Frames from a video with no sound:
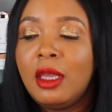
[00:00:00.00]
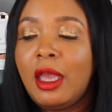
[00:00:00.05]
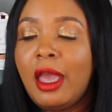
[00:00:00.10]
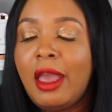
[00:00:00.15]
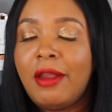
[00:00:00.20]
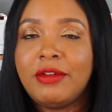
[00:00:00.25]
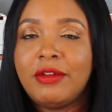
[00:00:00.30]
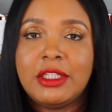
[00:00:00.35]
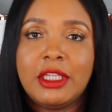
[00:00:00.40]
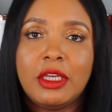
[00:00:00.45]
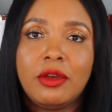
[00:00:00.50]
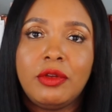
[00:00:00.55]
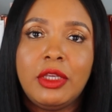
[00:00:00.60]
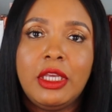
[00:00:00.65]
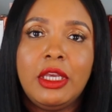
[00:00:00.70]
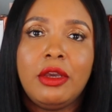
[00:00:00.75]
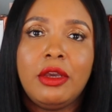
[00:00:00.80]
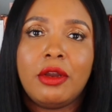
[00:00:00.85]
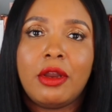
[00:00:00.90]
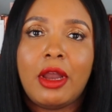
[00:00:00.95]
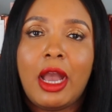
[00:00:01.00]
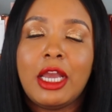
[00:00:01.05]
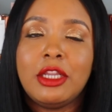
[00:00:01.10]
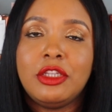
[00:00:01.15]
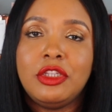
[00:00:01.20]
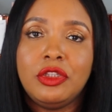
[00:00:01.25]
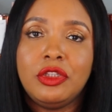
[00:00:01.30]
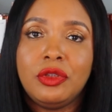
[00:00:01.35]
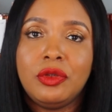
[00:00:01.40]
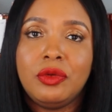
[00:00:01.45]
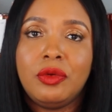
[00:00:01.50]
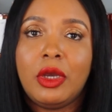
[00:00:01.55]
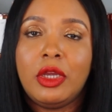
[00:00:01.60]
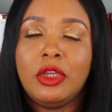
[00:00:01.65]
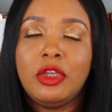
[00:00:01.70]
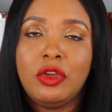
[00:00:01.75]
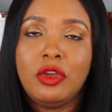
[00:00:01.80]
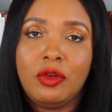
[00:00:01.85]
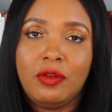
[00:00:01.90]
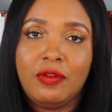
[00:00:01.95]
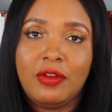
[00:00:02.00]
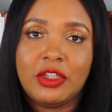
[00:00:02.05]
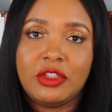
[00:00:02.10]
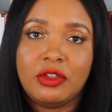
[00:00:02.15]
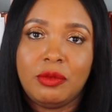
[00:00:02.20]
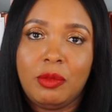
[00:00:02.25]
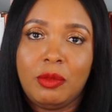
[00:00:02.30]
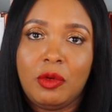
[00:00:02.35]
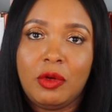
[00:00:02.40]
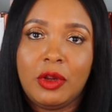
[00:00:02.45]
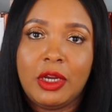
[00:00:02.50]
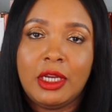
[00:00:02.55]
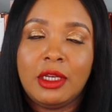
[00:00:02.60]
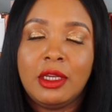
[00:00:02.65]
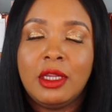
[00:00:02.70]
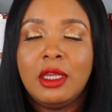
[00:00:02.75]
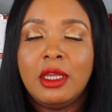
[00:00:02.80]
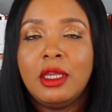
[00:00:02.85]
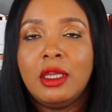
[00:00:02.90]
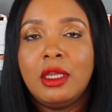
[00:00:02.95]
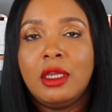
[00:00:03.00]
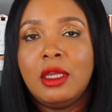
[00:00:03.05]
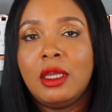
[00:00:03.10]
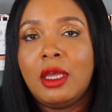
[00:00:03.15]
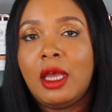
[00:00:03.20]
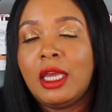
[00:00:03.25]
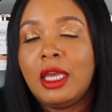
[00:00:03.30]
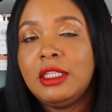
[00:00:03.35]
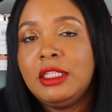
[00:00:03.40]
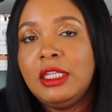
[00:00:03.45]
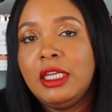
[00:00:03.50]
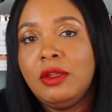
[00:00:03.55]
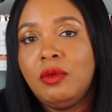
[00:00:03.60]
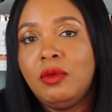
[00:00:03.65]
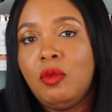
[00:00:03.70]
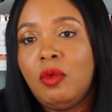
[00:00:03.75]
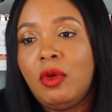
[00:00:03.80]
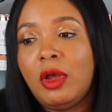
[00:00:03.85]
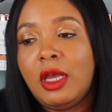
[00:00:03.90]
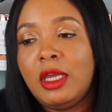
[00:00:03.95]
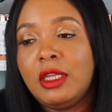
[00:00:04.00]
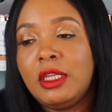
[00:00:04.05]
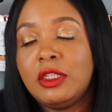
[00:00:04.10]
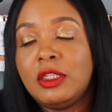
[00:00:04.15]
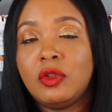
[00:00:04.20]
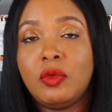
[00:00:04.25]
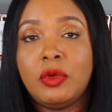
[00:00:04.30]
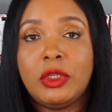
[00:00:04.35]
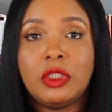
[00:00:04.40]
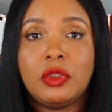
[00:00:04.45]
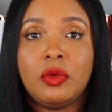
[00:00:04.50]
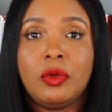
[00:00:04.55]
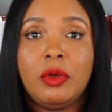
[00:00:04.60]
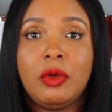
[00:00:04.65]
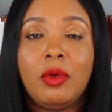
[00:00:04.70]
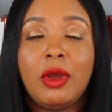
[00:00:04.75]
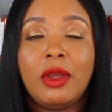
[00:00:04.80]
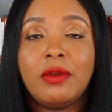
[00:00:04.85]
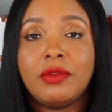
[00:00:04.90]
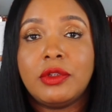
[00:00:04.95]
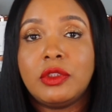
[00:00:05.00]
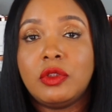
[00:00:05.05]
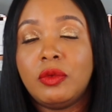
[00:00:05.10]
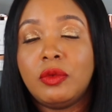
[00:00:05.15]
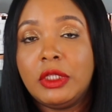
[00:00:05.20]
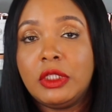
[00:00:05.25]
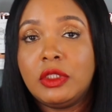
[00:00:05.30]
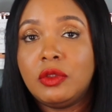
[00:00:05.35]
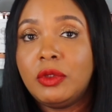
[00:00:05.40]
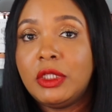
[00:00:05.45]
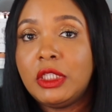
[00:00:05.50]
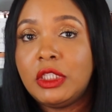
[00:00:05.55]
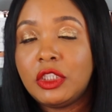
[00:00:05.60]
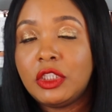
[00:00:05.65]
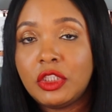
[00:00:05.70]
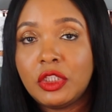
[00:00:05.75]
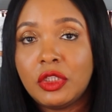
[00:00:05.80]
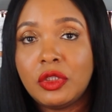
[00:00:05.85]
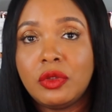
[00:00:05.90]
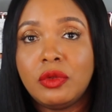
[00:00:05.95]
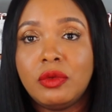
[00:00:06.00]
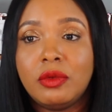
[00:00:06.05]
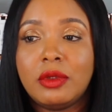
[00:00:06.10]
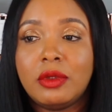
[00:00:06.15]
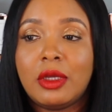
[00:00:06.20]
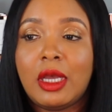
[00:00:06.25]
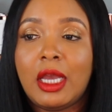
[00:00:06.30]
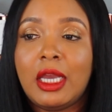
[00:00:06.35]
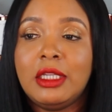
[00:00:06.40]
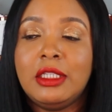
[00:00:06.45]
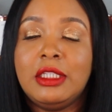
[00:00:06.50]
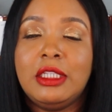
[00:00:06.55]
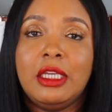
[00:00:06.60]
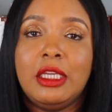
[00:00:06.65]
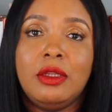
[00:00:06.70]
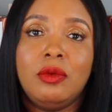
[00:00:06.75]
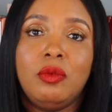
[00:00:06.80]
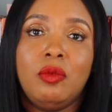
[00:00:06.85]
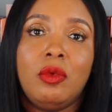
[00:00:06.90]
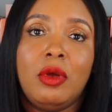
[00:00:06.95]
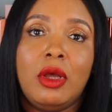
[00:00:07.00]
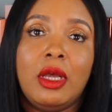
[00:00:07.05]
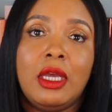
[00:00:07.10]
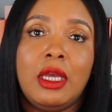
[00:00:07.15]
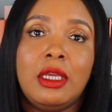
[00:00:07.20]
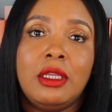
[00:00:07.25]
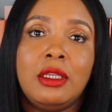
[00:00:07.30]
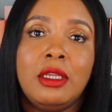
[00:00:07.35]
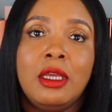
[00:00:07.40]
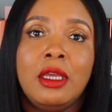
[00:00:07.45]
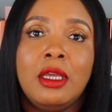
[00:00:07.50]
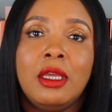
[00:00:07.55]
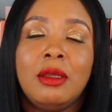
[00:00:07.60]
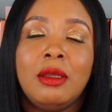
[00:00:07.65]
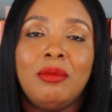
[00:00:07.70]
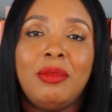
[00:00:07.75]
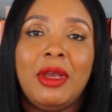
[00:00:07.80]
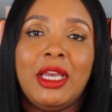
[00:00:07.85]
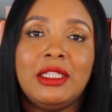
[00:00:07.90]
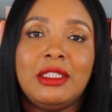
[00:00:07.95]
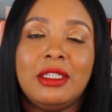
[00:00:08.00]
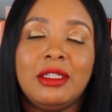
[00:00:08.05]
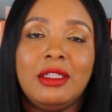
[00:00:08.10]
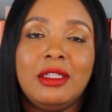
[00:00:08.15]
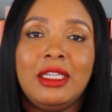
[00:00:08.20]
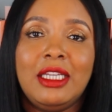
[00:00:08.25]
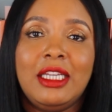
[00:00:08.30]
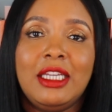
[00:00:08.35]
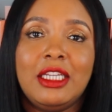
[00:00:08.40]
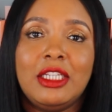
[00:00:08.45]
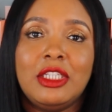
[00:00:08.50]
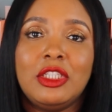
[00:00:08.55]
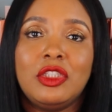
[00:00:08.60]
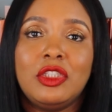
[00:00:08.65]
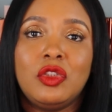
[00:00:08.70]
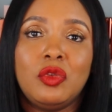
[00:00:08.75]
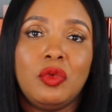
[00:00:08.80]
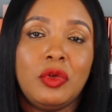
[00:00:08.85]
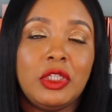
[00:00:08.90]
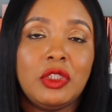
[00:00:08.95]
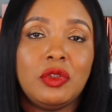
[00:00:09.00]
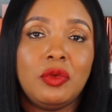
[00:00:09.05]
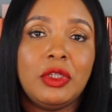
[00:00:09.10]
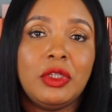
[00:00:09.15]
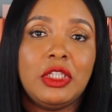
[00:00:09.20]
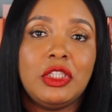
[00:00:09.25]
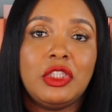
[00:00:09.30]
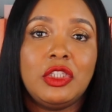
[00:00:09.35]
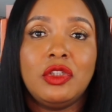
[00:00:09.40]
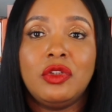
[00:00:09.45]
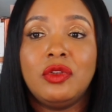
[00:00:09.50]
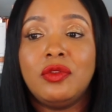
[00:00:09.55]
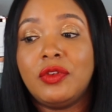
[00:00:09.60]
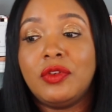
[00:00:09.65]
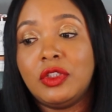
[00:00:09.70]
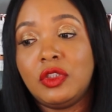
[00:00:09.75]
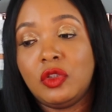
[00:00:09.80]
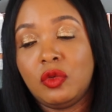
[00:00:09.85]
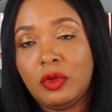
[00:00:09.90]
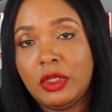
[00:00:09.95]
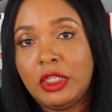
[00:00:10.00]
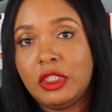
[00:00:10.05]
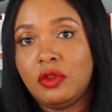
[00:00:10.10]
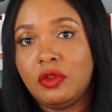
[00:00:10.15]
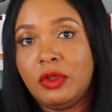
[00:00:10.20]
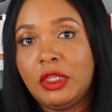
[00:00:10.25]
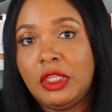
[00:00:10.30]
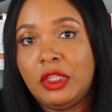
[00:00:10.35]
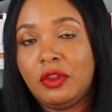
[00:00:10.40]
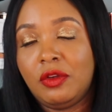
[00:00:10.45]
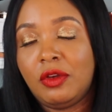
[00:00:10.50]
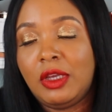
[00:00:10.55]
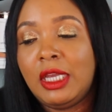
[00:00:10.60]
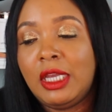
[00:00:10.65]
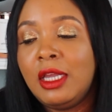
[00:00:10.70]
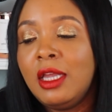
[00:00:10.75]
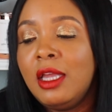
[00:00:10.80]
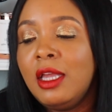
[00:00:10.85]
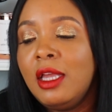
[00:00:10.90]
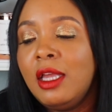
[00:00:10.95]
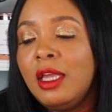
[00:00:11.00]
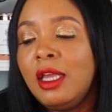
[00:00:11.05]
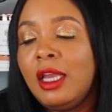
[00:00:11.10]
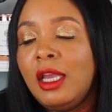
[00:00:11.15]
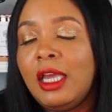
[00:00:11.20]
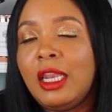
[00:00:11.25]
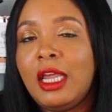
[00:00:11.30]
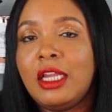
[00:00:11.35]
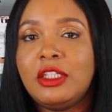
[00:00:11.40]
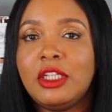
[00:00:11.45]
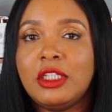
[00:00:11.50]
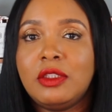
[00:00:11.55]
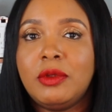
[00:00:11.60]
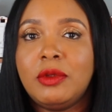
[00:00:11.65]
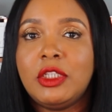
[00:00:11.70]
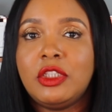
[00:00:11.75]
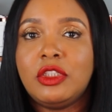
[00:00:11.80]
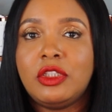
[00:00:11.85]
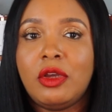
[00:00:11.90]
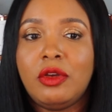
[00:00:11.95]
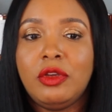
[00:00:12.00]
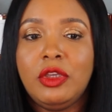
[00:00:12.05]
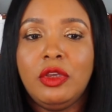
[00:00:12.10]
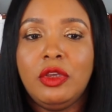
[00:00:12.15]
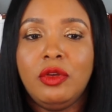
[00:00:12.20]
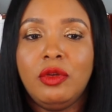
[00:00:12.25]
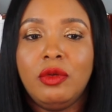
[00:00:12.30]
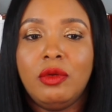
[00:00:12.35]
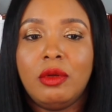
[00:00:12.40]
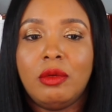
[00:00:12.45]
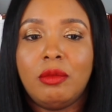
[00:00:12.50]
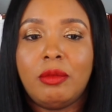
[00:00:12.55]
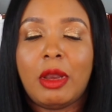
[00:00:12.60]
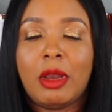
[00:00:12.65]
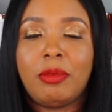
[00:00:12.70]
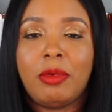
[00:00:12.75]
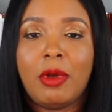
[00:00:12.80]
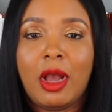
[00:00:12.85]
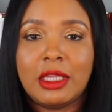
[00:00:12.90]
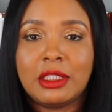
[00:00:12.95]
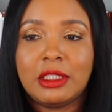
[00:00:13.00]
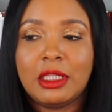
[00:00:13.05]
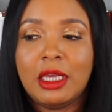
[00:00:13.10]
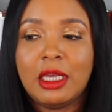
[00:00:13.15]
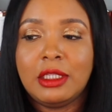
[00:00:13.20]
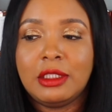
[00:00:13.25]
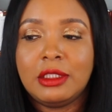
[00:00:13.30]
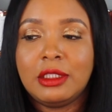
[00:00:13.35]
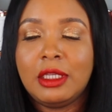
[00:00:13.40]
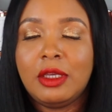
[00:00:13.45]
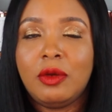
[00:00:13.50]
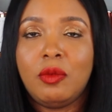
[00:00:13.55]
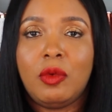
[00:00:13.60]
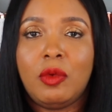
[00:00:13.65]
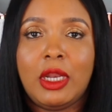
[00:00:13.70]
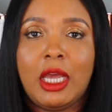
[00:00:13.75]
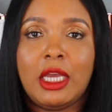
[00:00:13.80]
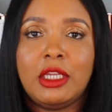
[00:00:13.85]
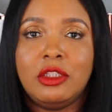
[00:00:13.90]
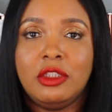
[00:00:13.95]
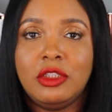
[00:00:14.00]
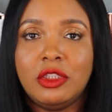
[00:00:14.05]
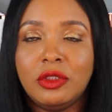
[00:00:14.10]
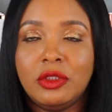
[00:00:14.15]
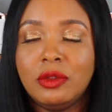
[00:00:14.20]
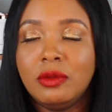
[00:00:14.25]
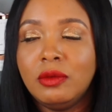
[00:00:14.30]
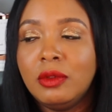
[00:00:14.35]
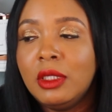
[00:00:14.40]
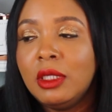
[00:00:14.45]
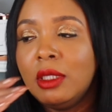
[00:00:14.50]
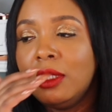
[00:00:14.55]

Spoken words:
every single year I do a new vision board. I did one in 2021 for 2022. I did one basically in 2022 for 2023. And I just want to show you my process and what I do